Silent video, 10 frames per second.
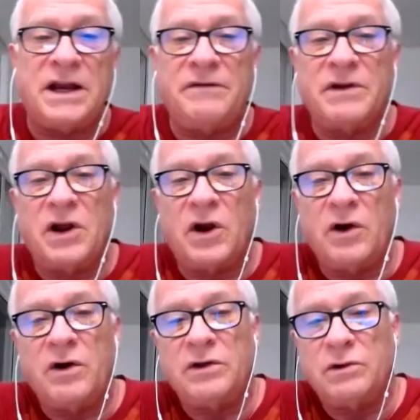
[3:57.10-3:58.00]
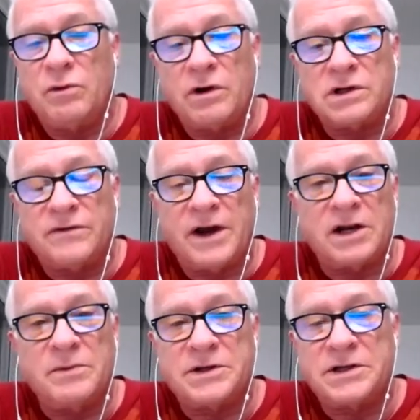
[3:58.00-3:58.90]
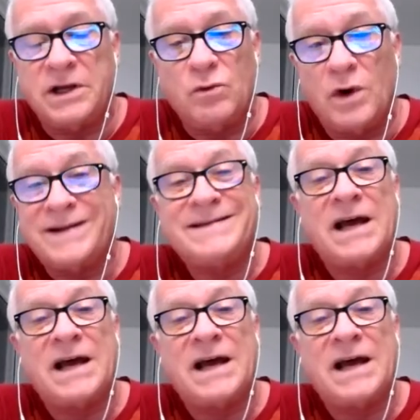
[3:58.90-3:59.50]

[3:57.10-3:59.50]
even heard the words vitamin C one